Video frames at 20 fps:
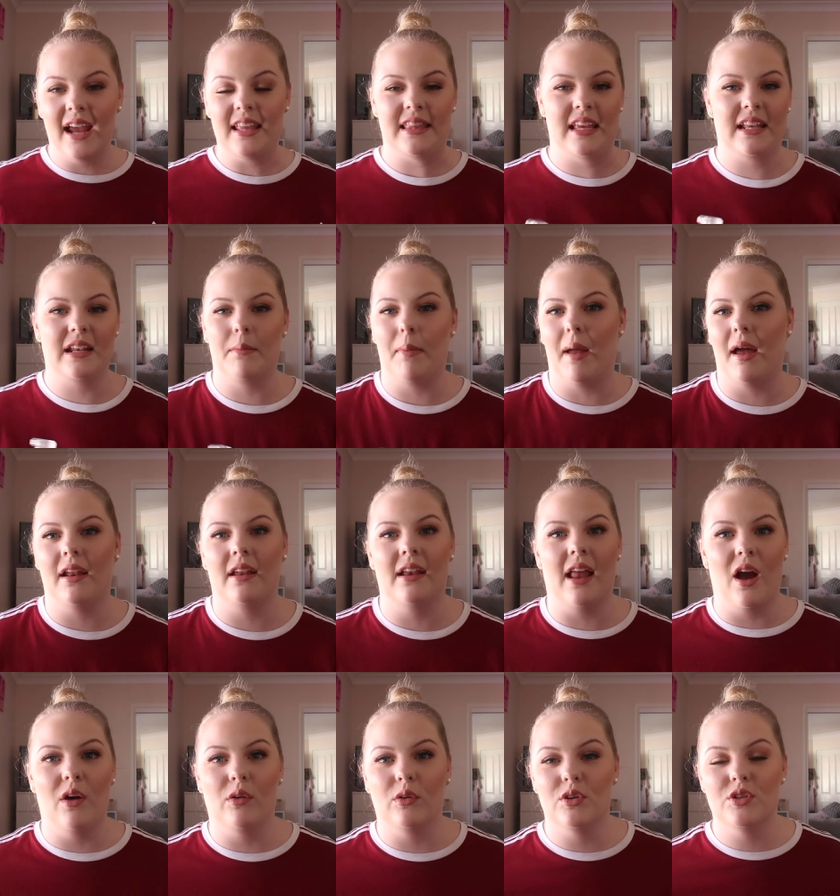and then about an
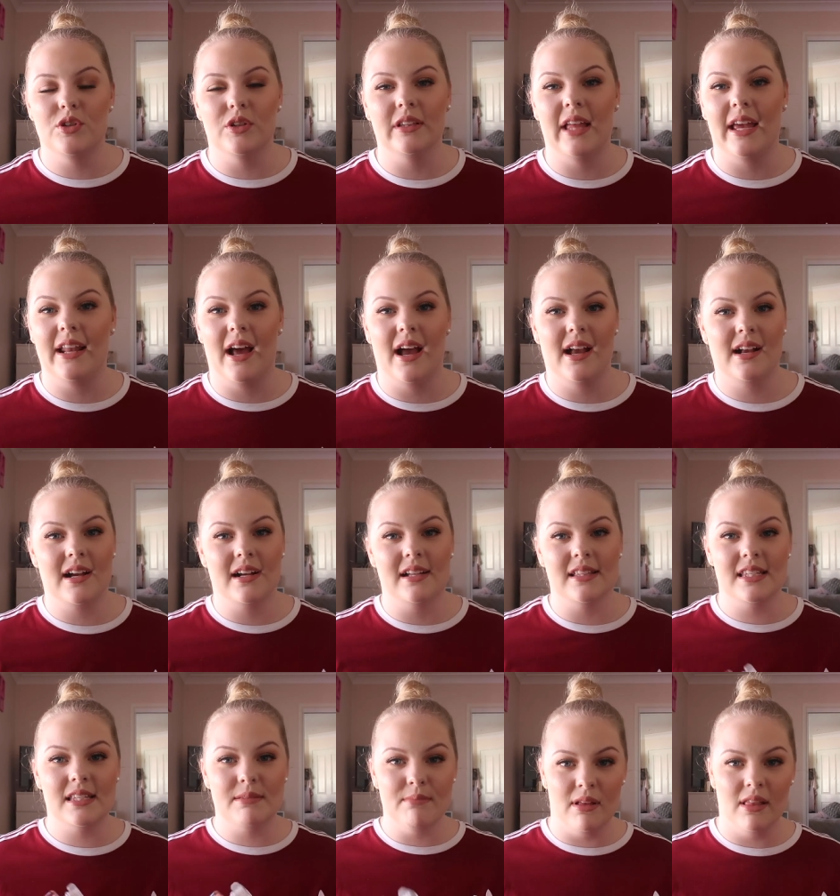hour or two later I
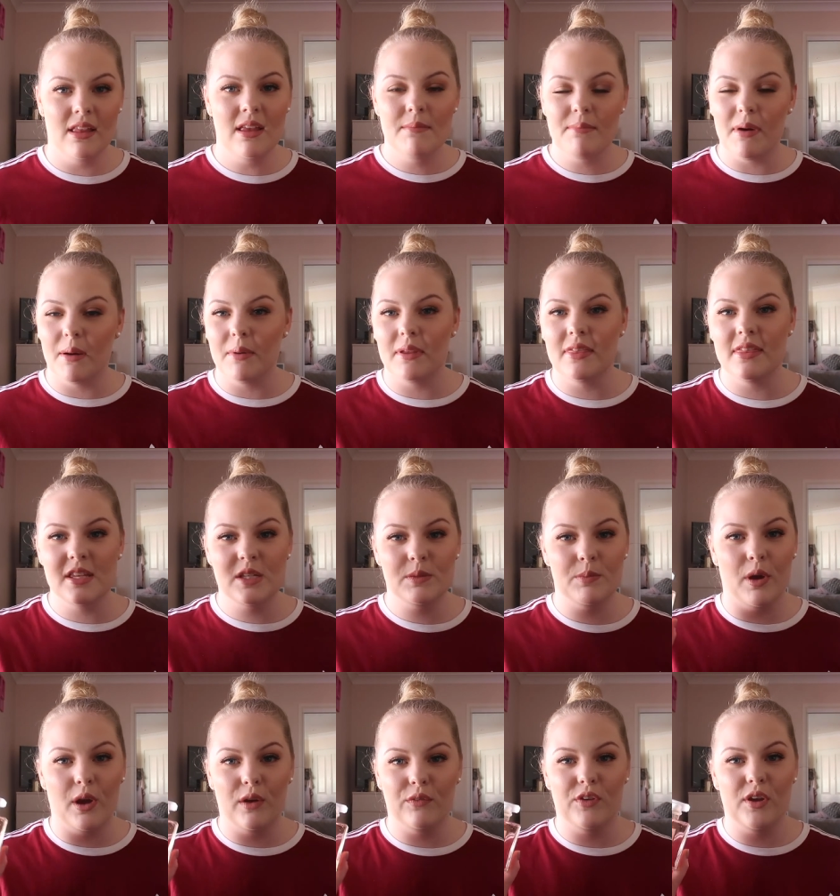can't smell it. But with this
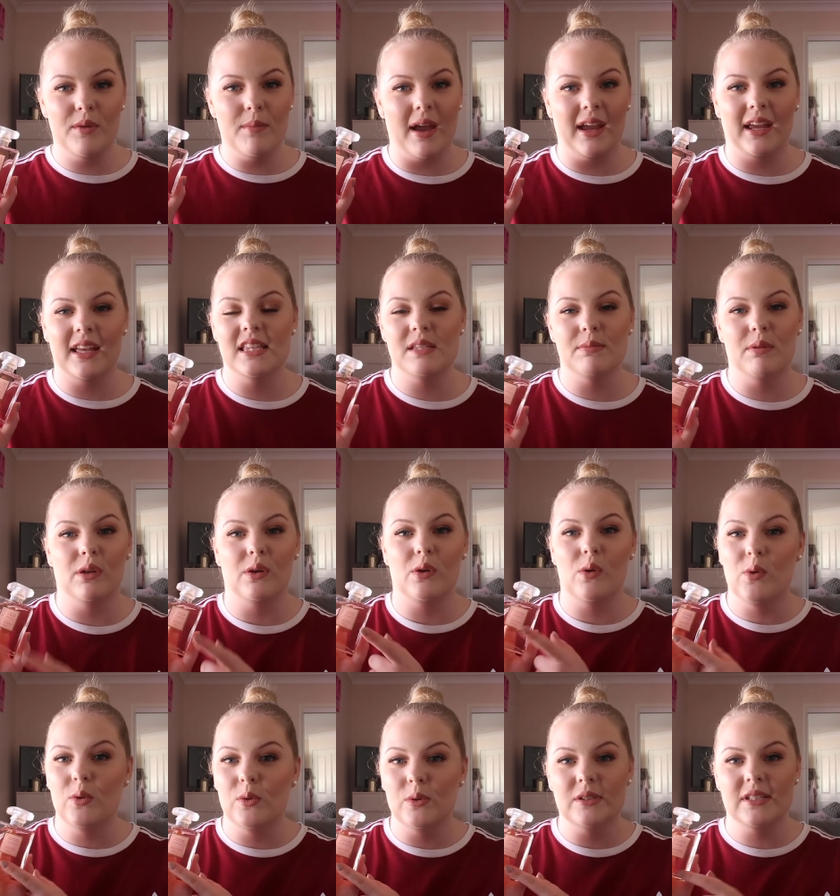perfume, I can smell it
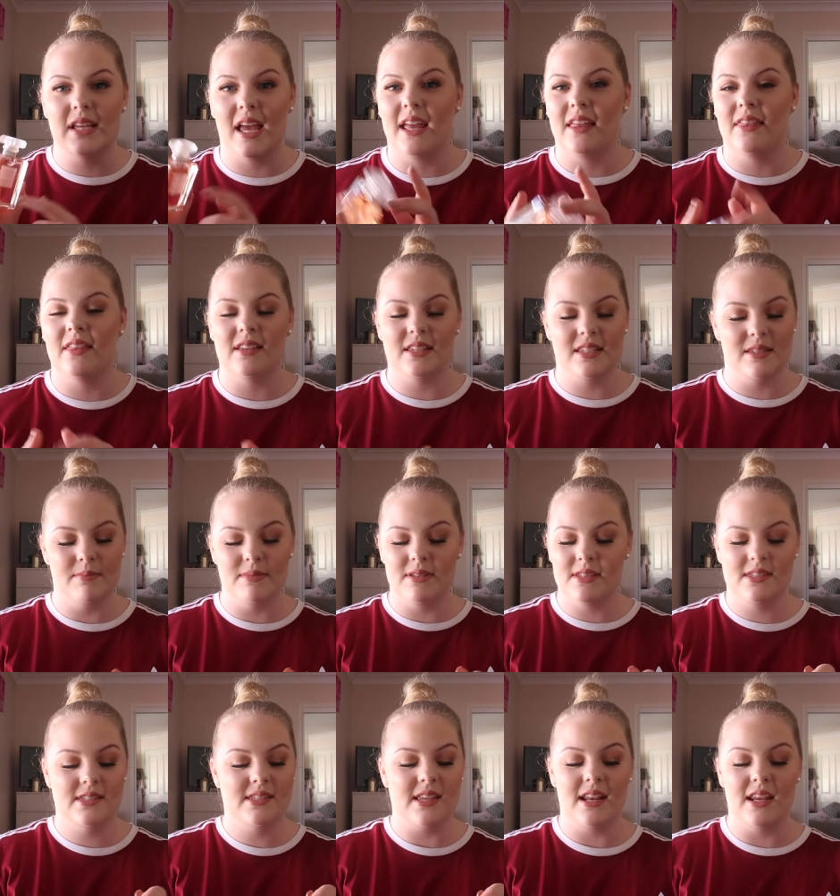all day. The
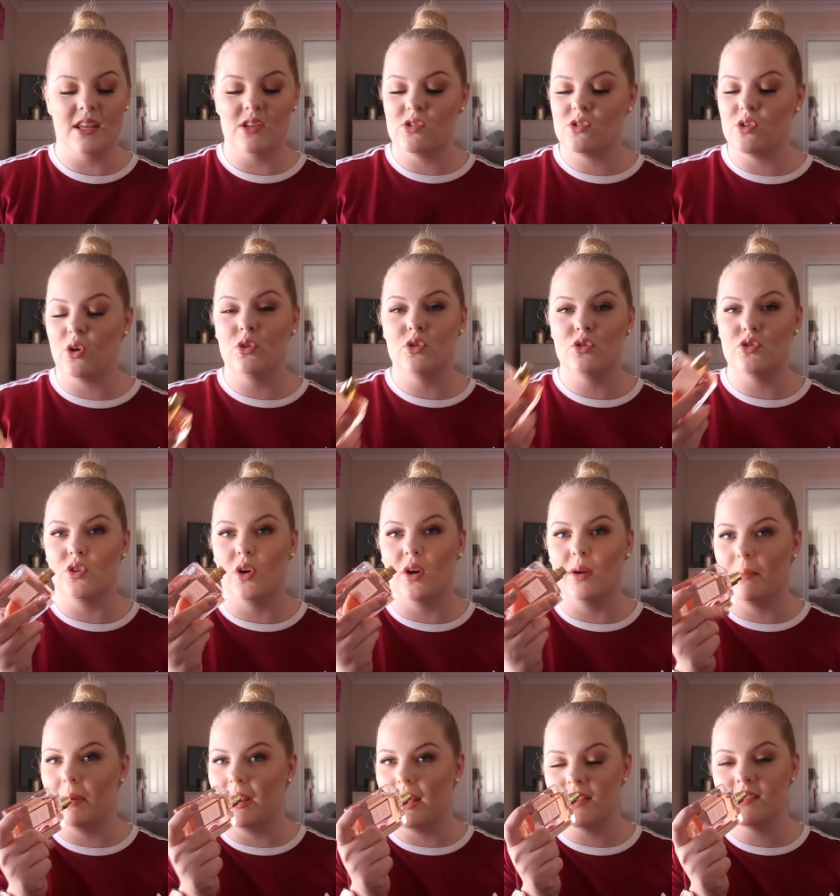scent is so
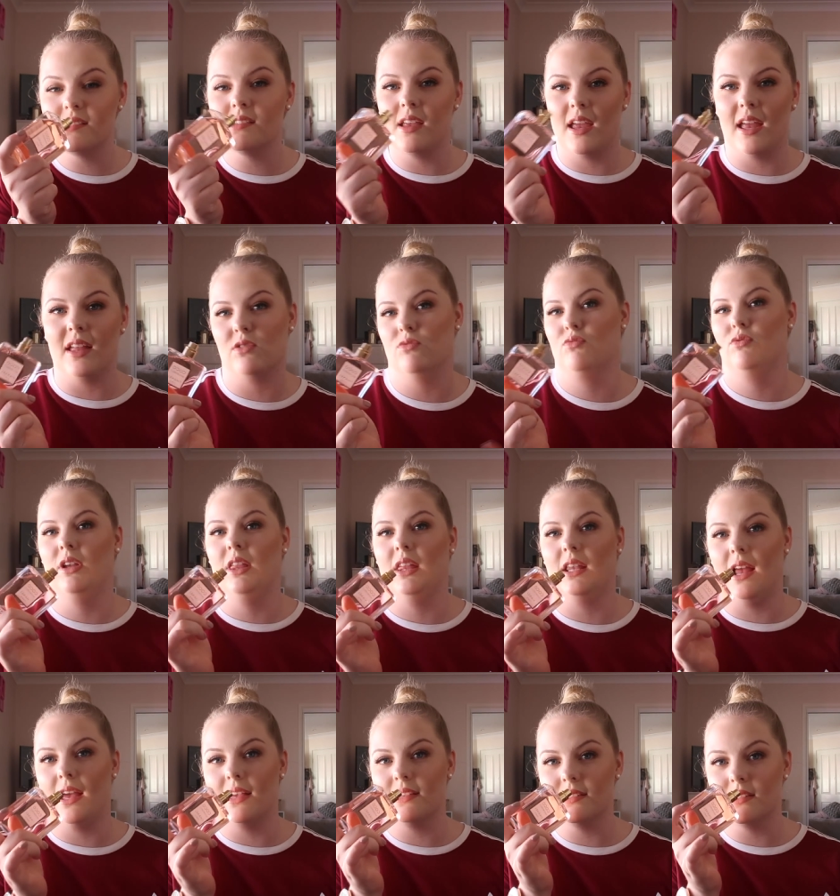strong, but it's, it's
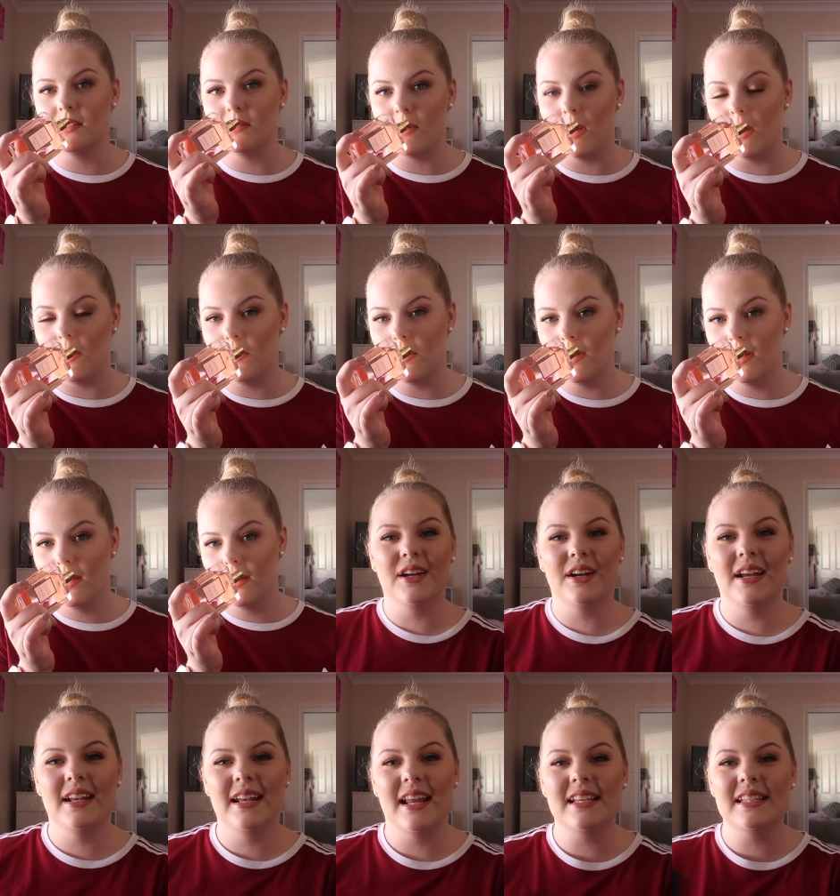really nice as well.
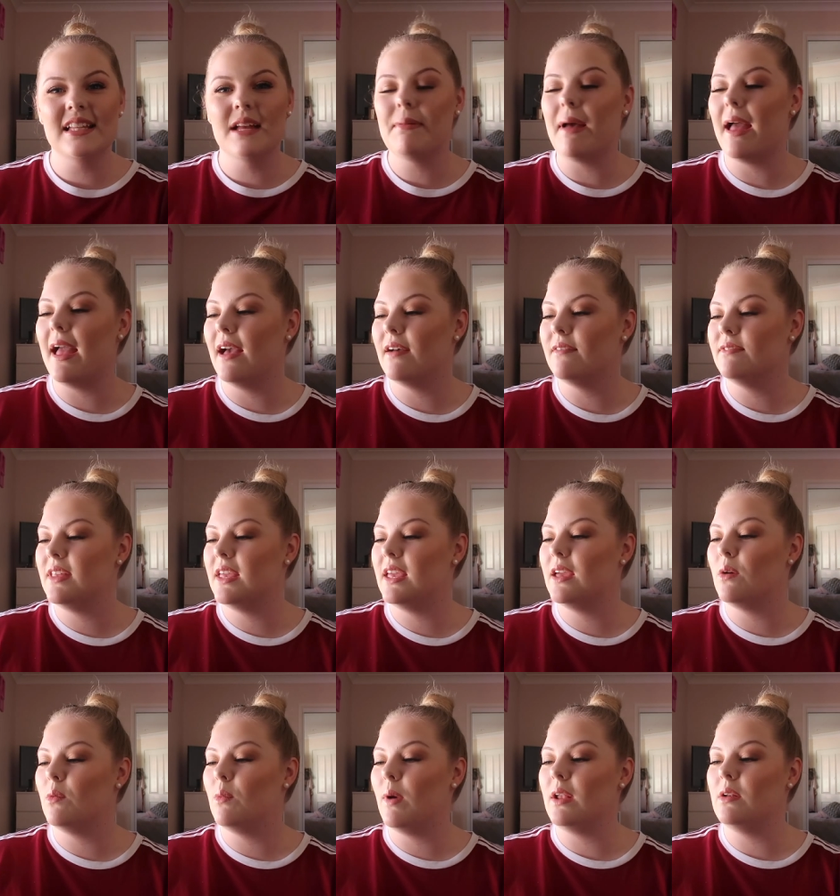So next up I have
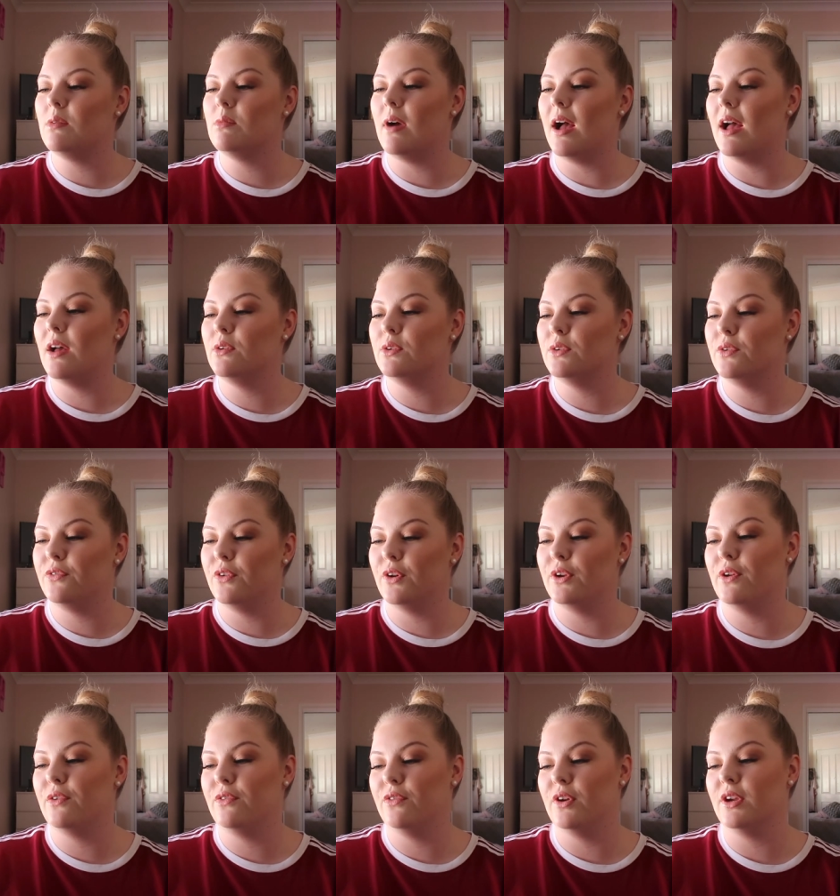the Wet n Wild
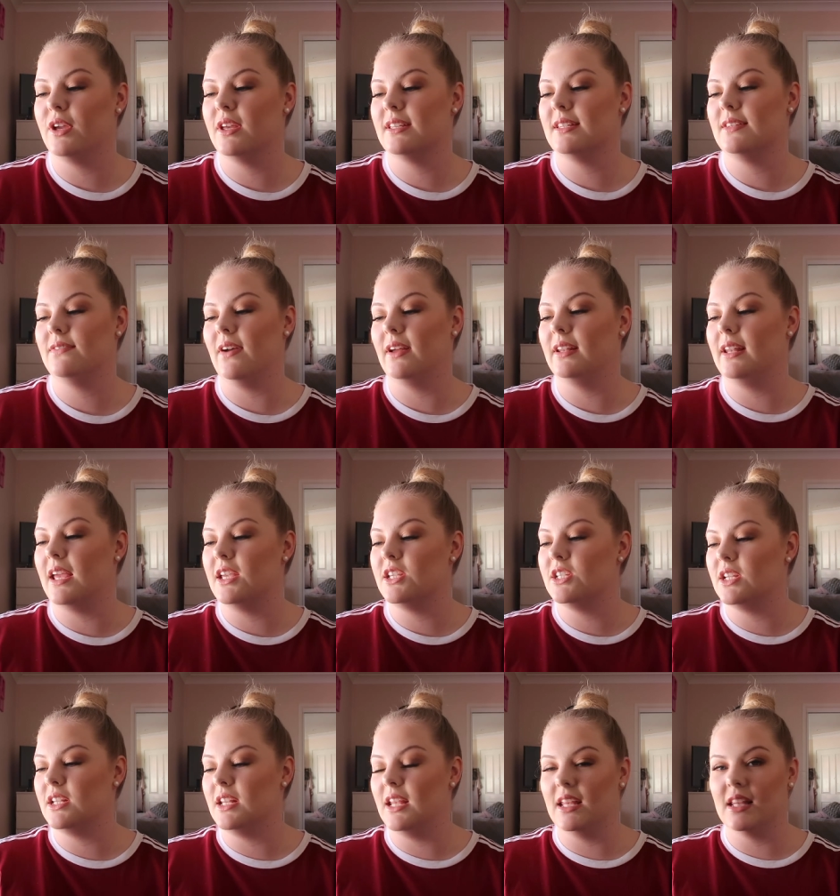Photo Focus
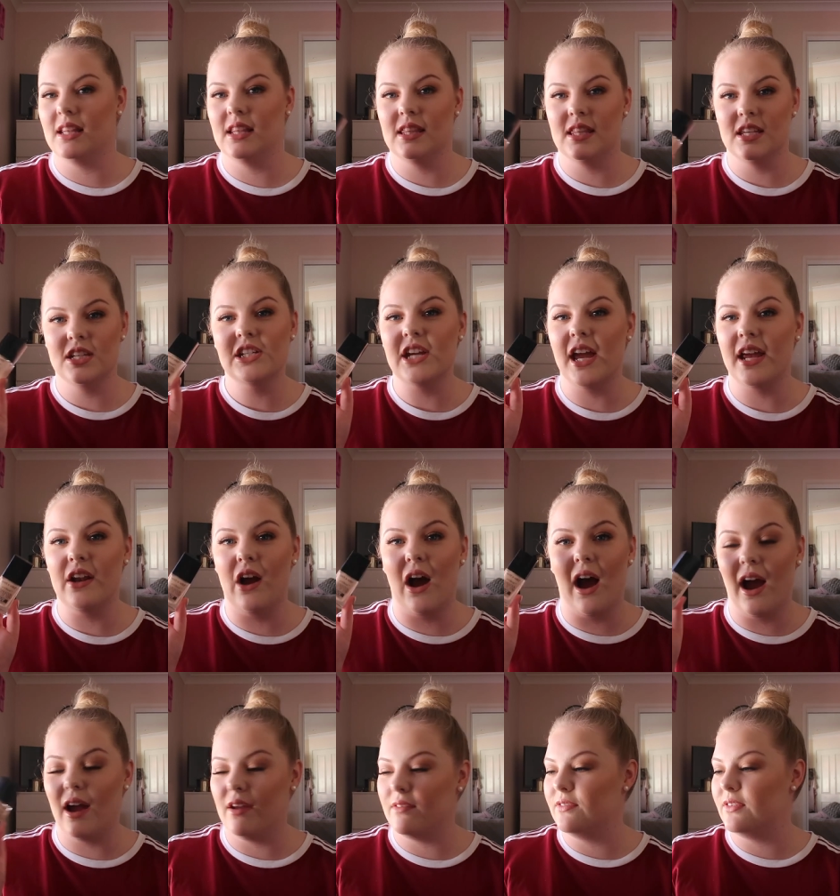Foundation in the shade
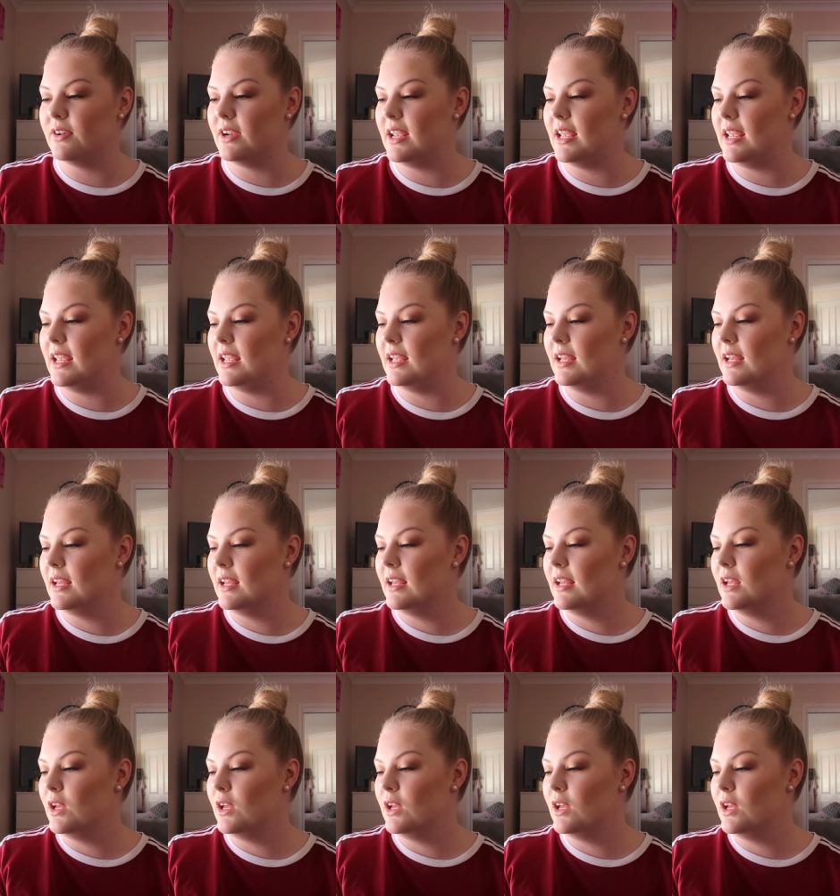Ivory